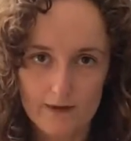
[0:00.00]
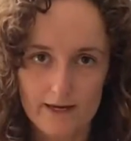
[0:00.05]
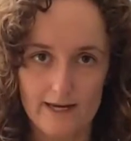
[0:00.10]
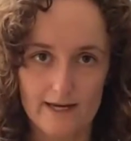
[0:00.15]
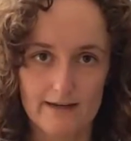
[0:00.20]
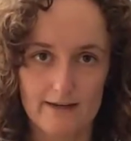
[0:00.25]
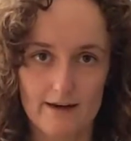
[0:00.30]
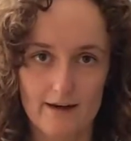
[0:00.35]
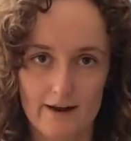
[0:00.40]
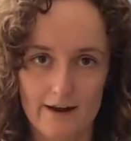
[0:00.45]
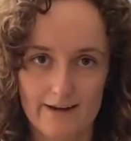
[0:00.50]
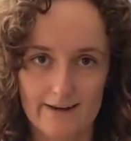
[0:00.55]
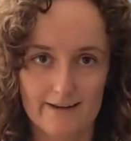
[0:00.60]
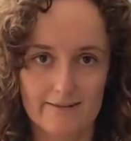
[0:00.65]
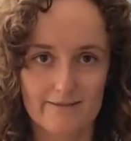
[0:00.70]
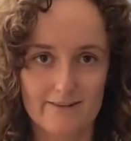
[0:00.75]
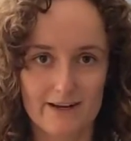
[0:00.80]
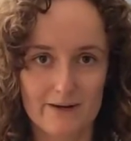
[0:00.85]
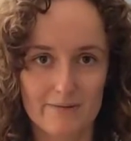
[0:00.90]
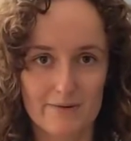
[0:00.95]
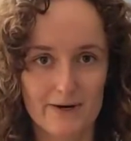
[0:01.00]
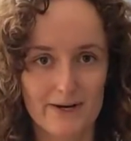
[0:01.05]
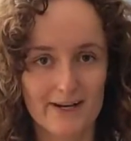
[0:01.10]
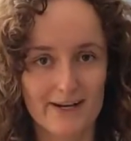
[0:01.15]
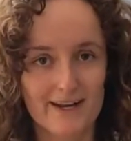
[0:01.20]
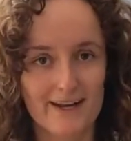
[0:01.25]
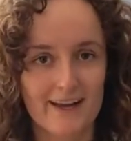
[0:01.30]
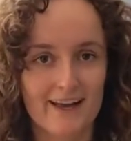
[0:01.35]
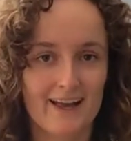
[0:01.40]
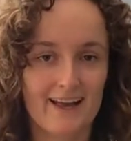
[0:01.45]
in the lining fabric
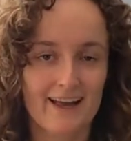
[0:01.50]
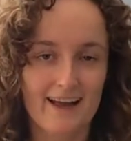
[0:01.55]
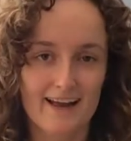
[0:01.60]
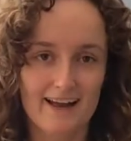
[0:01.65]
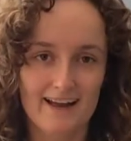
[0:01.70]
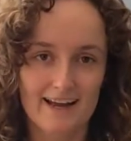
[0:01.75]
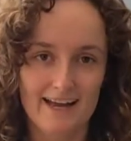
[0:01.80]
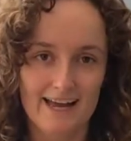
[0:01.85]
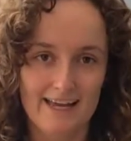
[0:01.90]
uh,